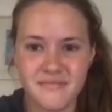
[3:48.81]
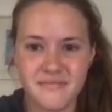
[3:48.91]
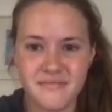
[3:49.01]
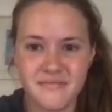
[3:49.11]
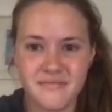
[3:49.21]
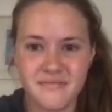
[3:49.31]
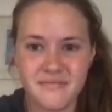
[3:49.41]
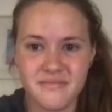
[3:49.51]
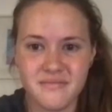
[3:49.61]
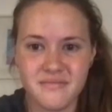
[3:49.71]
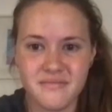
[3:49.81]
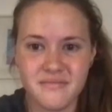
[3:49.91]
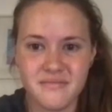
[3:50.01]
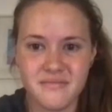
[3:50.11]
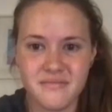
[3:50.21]

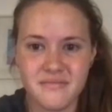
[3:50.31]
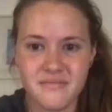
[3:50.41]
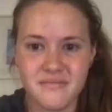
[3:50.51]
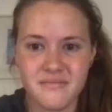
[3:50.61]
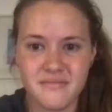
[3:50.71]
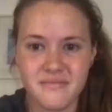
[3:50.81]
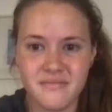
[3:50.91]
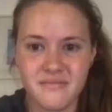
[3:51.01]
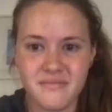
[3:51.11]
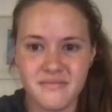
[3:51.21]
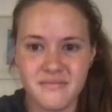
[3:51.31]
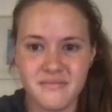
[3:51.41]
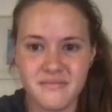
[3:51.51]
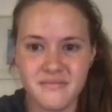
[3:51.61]
This person isn't speaking.